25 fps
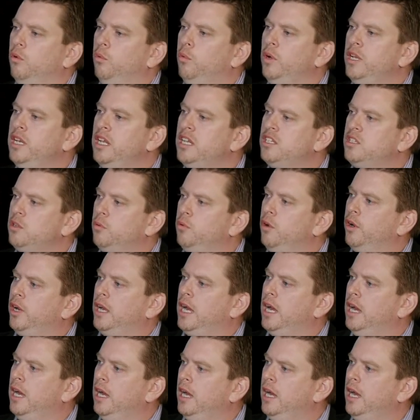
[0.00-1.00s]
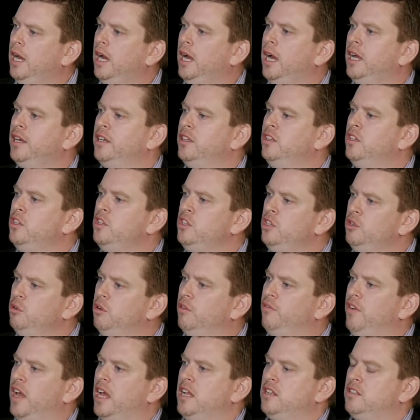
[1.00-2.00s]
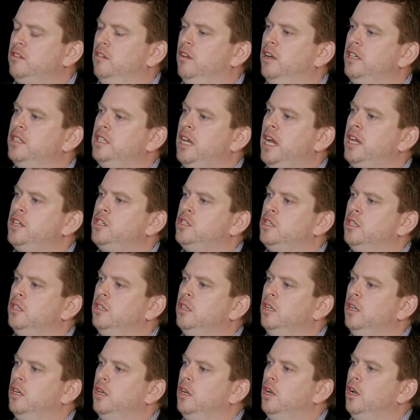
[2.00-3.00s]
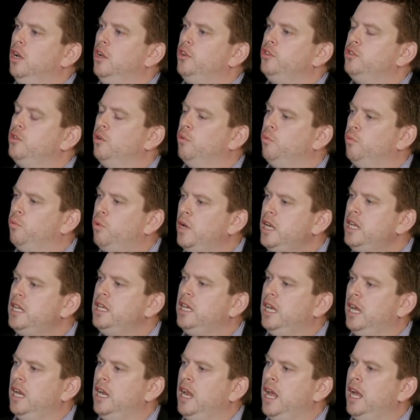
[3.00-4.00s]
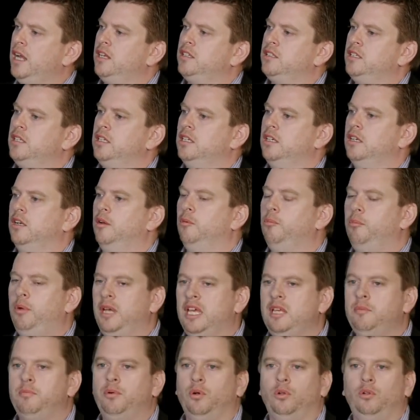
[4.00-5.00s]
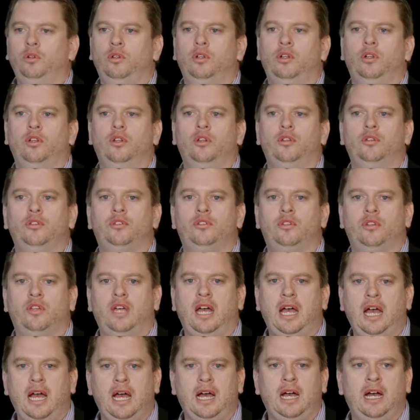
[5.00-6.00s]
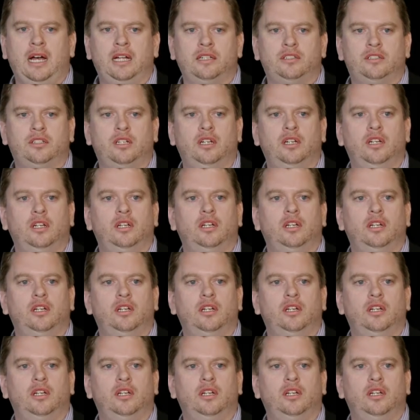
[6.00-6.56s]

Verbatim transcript: We need to work hard in the new evangelization to reconnect people to the heart,